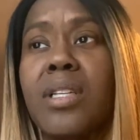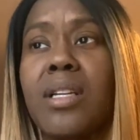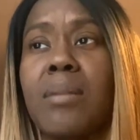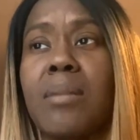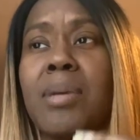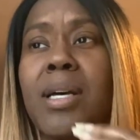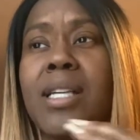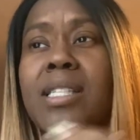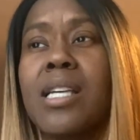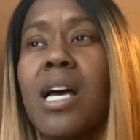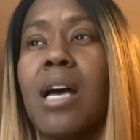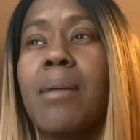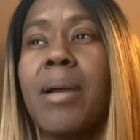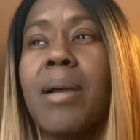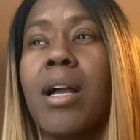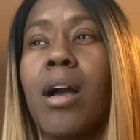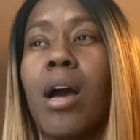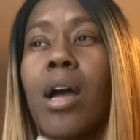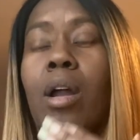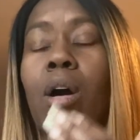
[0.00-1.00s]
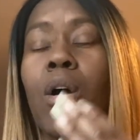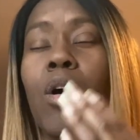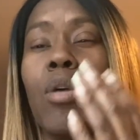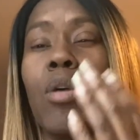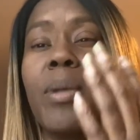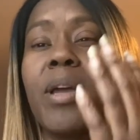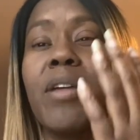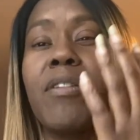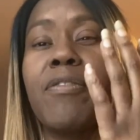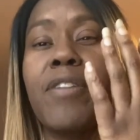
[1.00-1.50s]
by the time I got
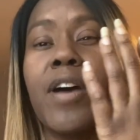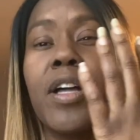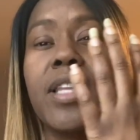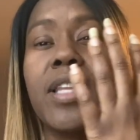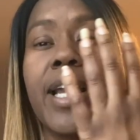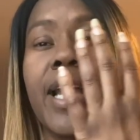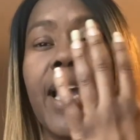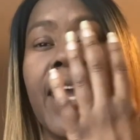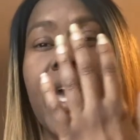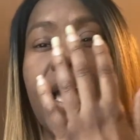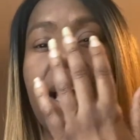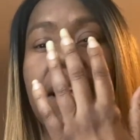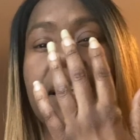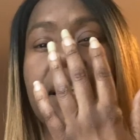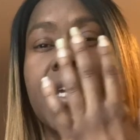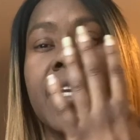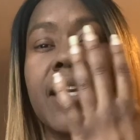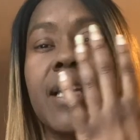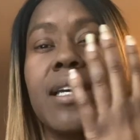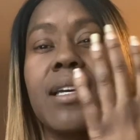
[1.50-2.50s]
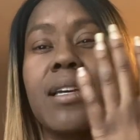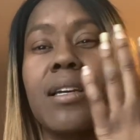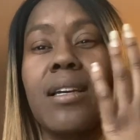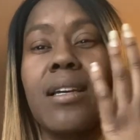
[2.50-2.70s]
home, it felt like I had like